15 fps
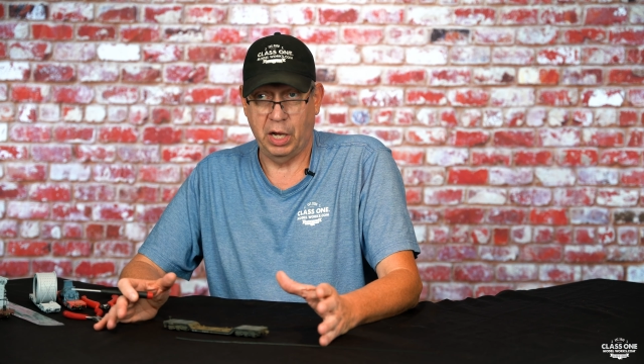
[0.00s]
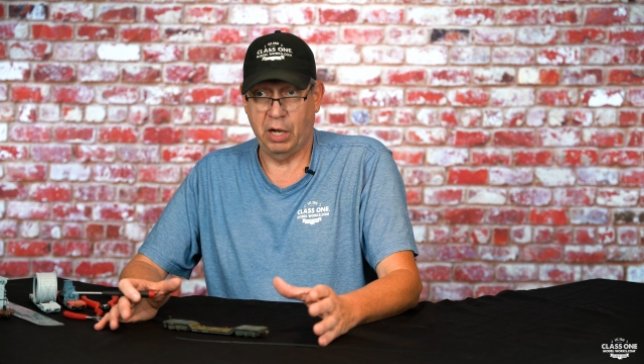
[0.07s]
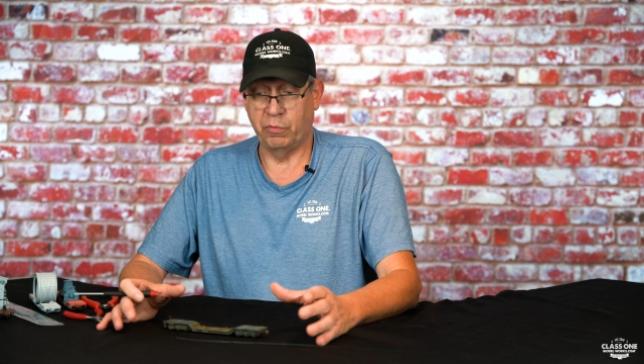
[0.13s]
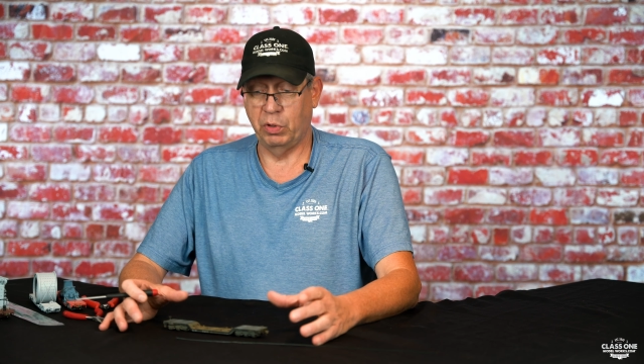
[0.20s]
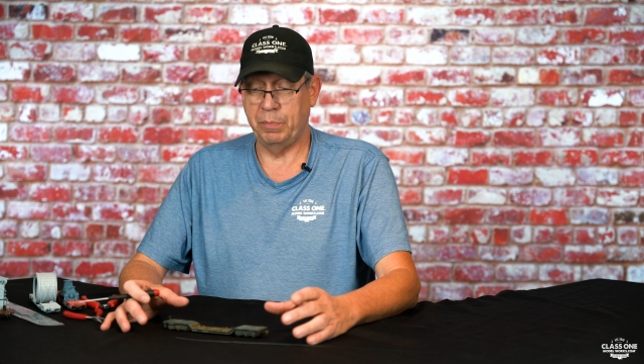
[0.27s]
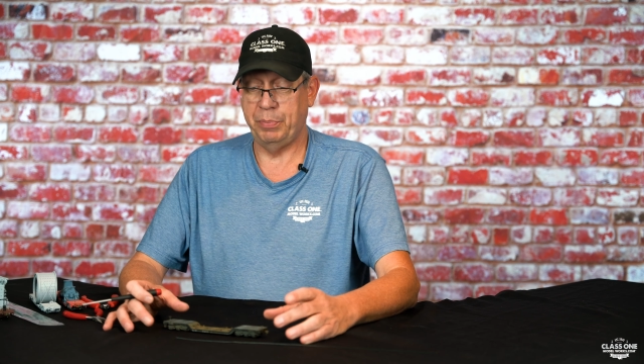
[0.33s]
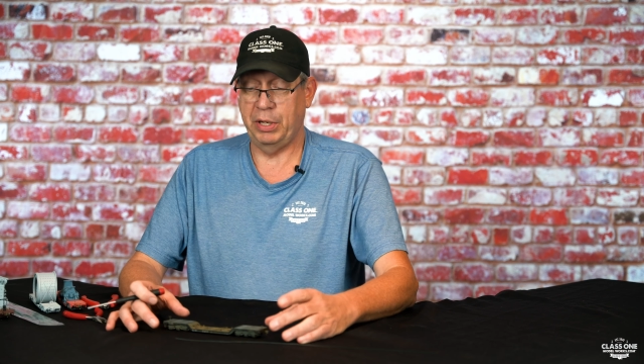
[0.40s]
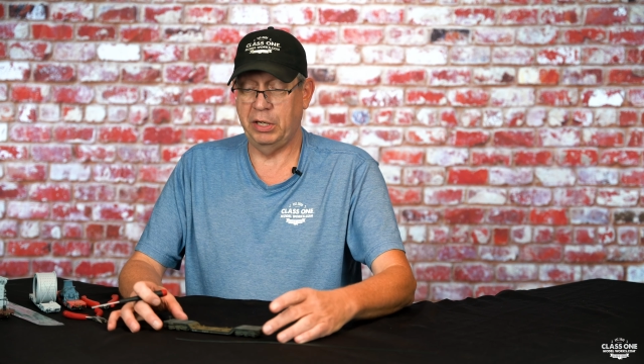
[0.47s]

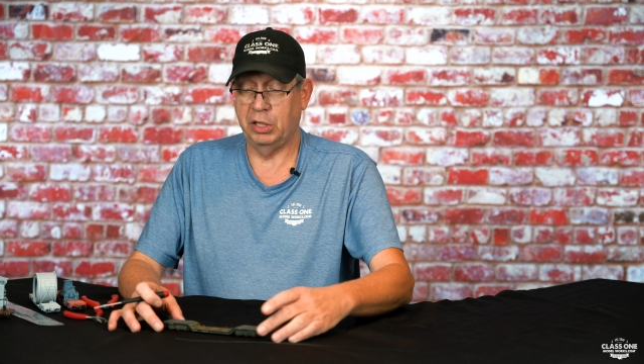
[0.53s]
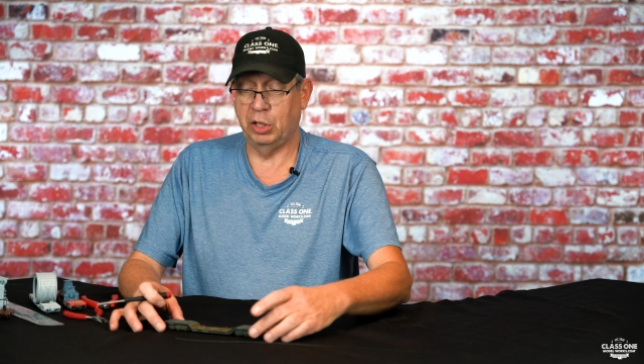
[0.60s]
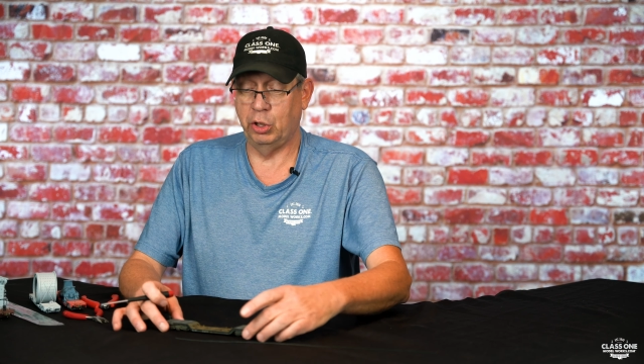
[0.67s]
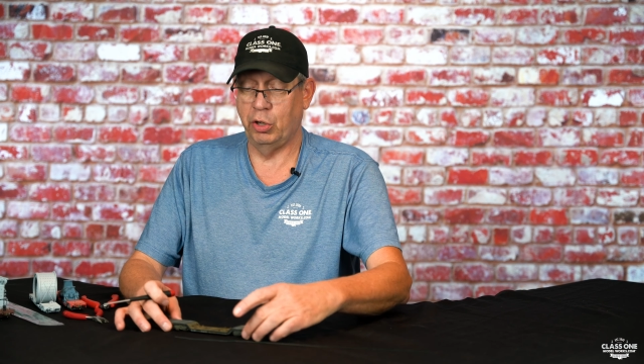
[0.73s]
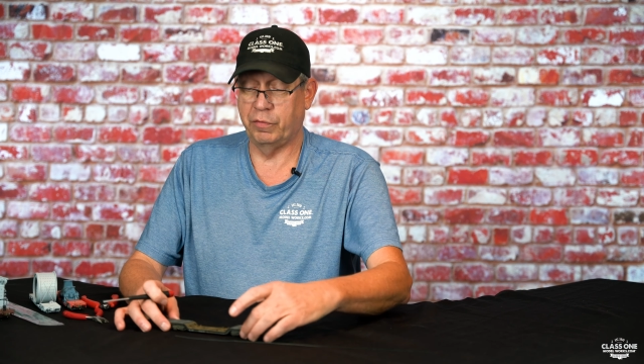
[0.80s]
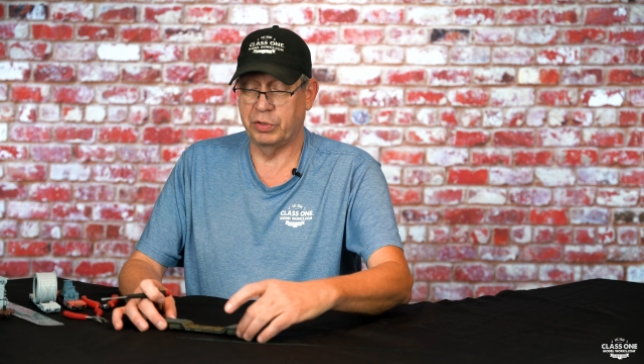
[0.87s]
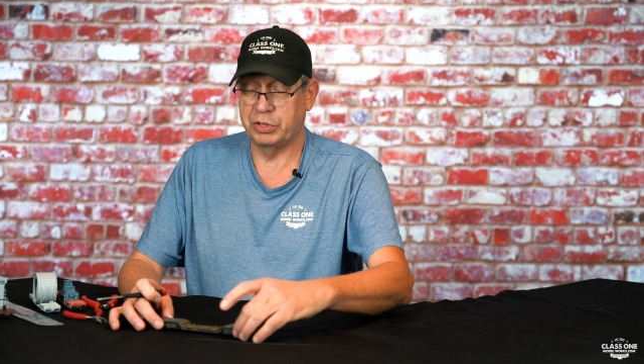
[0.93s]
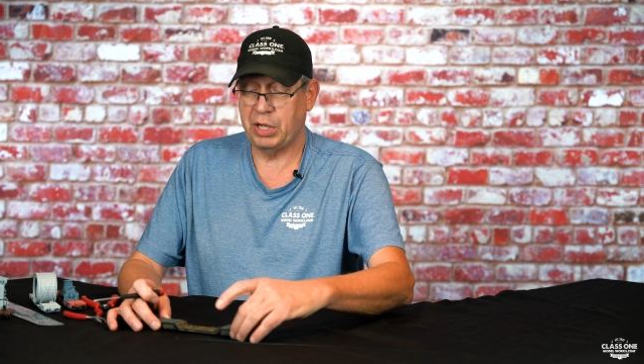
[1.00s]
repeatedly
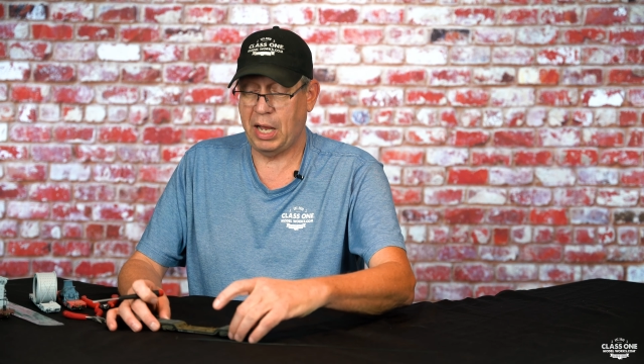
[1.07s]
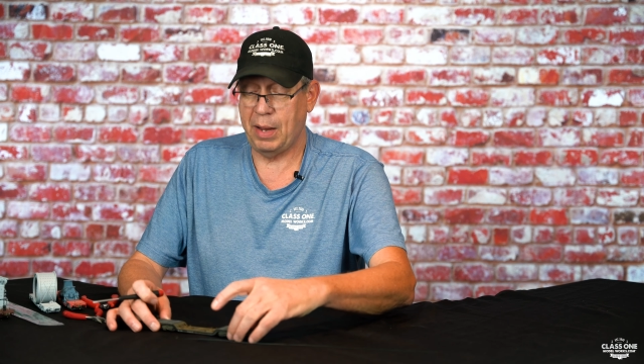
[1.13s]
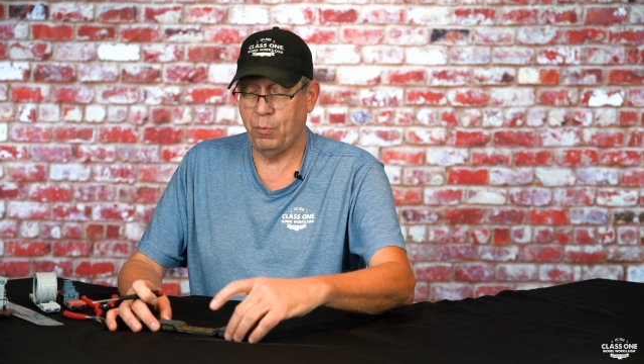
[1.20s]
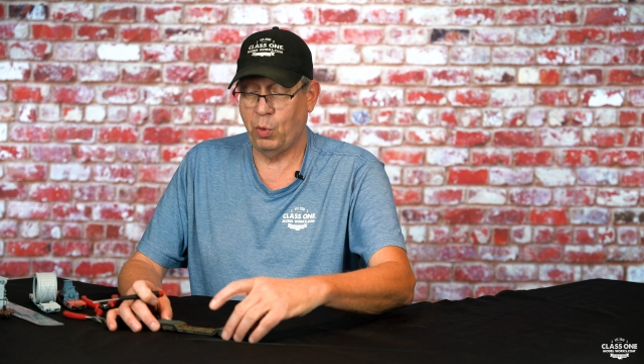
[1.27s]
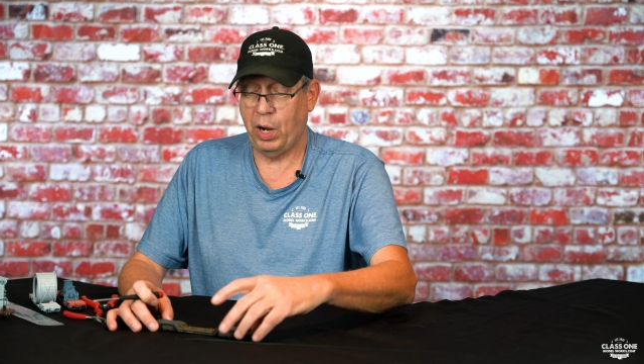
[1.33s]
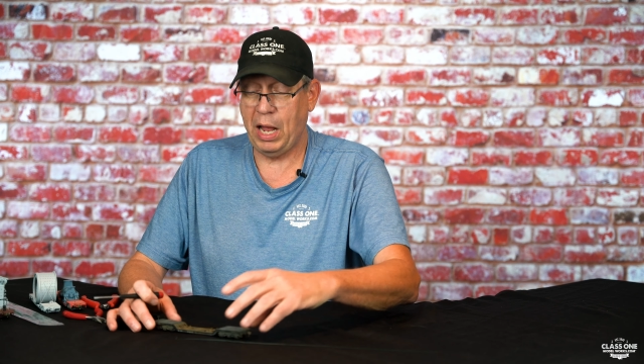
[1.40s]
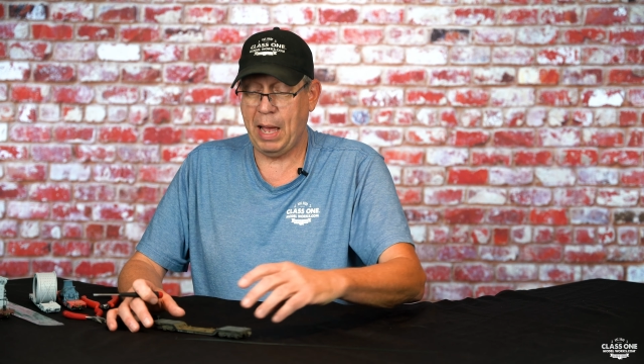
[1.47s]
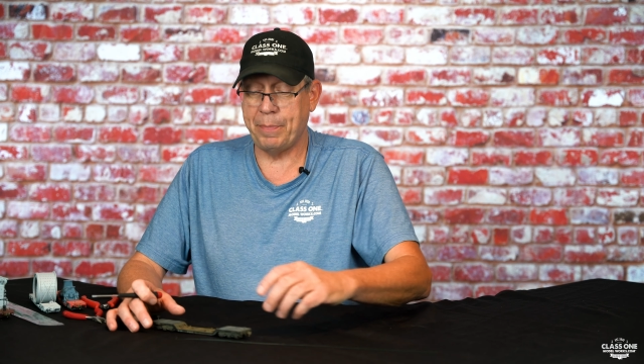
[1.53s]
over time,
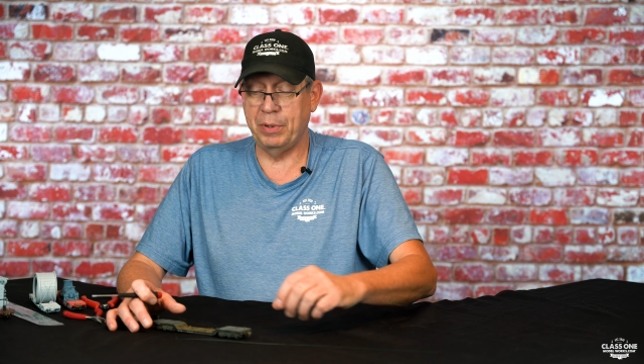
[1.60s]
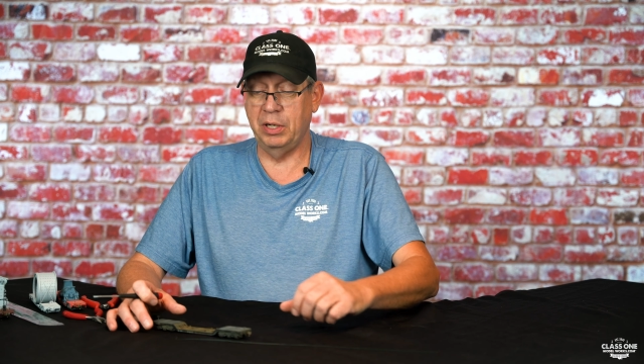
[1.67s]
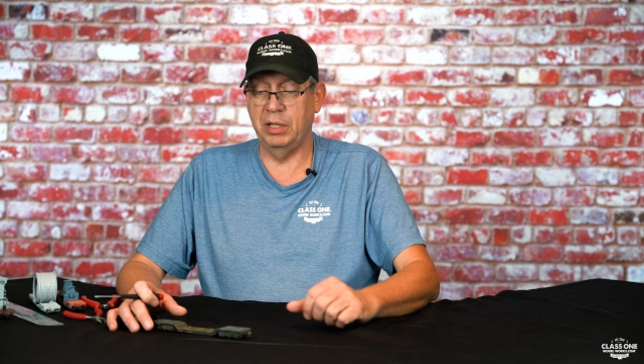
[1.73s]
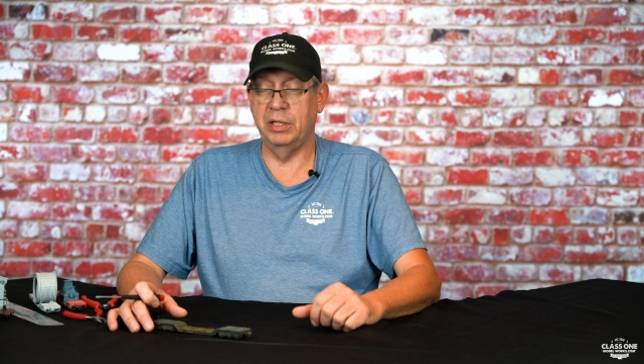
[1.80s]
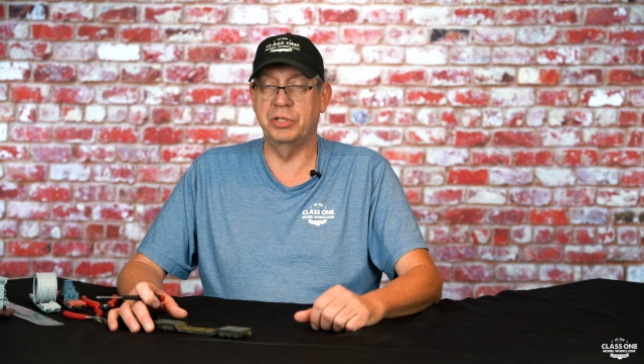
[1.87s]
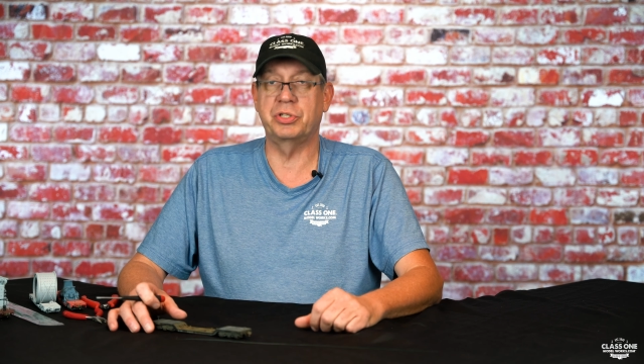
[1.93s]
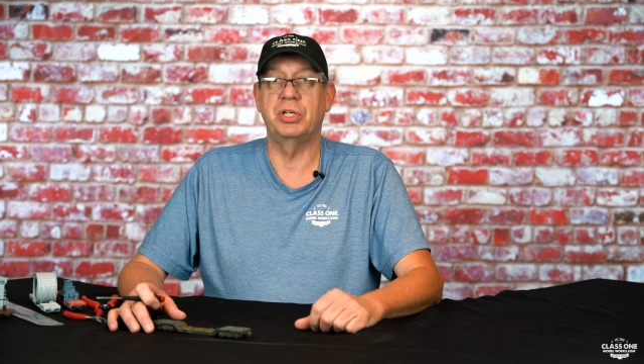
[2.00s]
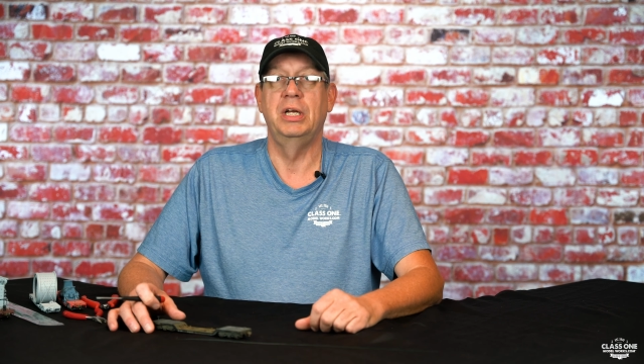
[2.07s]
what happened
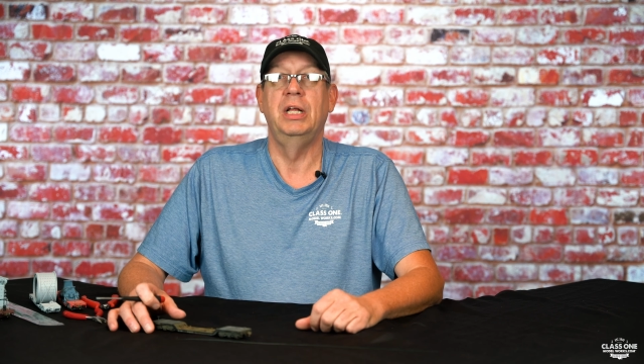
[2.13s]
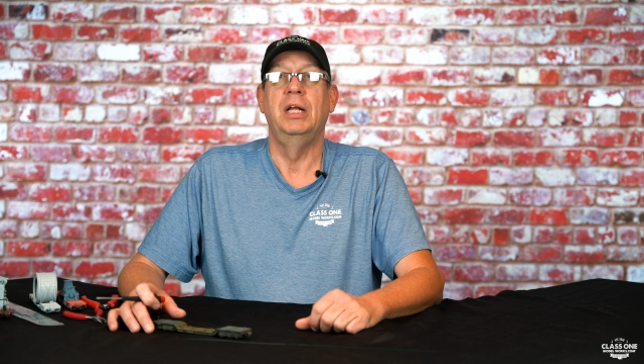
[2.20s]
is